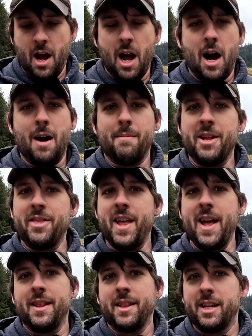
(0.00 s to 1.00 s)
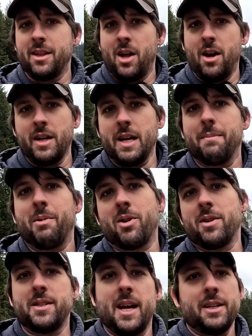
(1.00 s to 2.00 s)
And then the locking
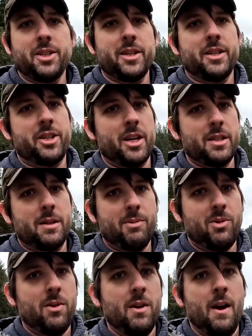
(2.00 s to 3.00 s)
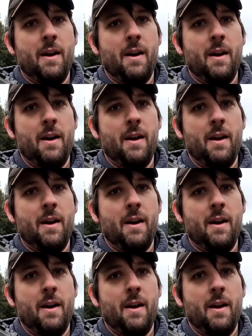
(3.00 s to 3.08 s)
bar is actually adjustable